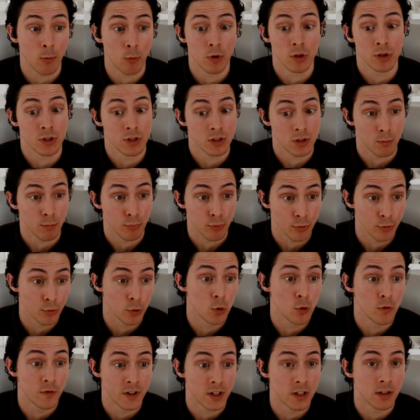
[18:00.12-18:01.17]
which is a
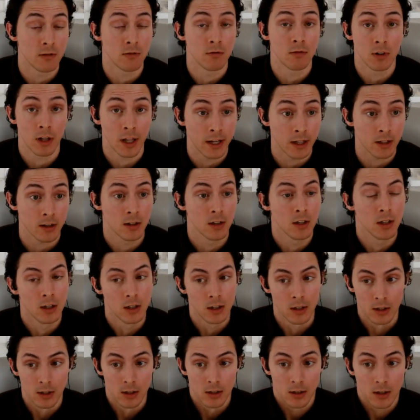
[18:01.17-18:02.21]
proven like
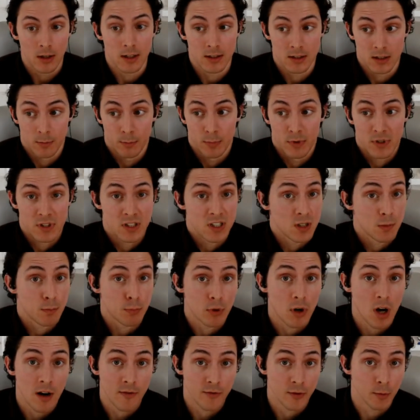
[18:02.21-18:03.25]
it's a business
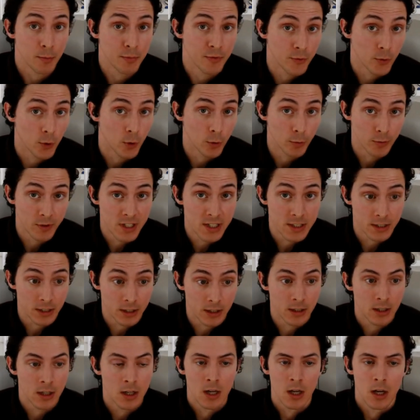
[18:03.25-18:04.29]
proverb for a
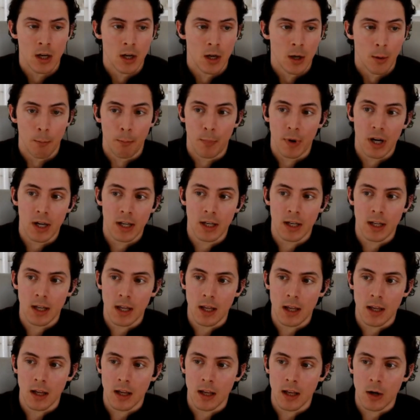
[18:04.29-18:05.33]
reason but
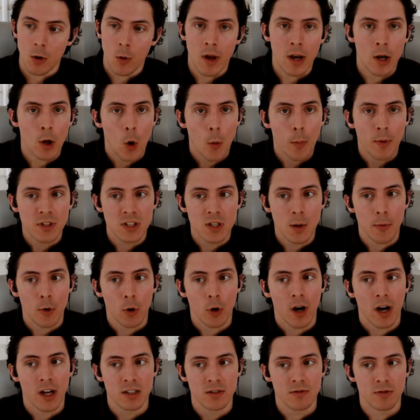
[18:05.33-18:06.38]
you know it opens up all
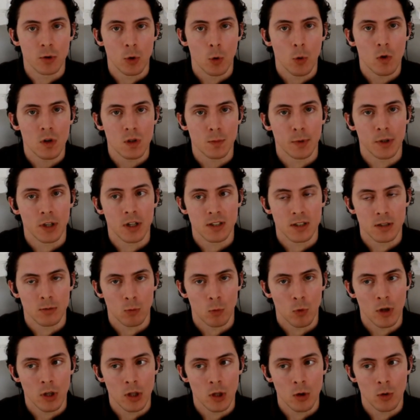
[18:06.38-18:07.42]
kinds of doors because
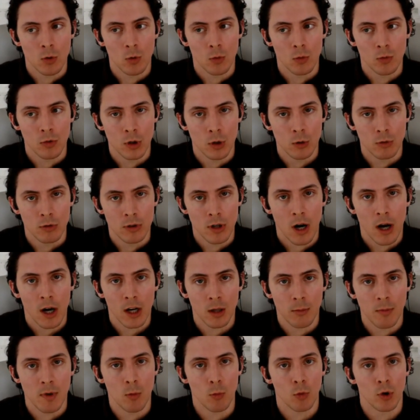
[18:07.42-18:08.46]
what you you
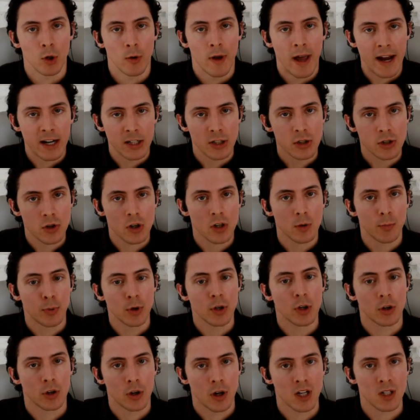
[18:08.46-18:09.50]
document when you actually start to
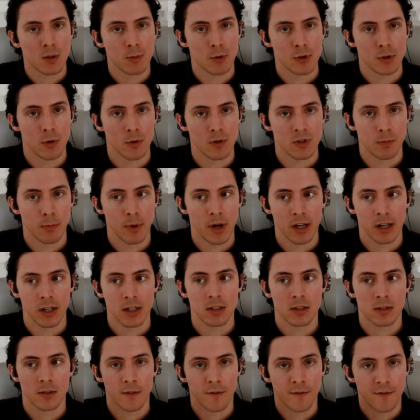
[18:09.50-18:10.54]
put your customers in those
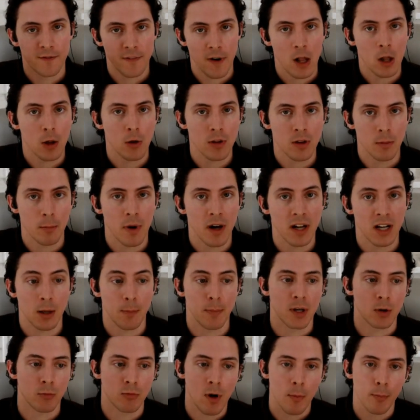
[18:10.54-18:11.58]
buckets follow the money
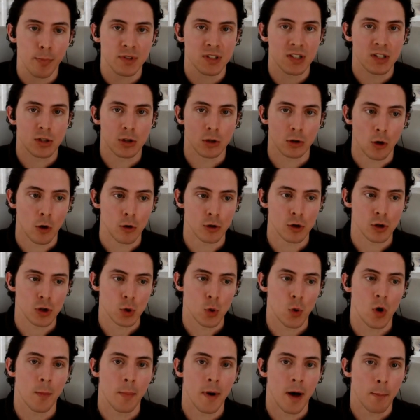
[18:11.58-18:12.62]
but it represents a larger
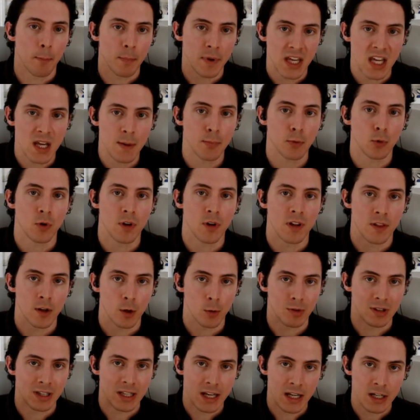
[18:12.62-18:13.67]
story about people and their
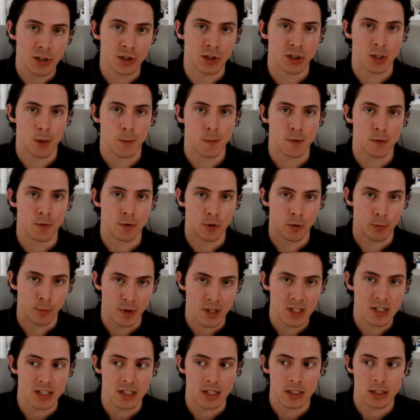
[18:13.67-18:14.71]
relationships with your
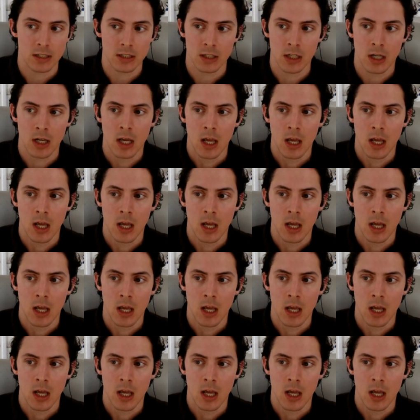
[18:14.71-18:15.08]
business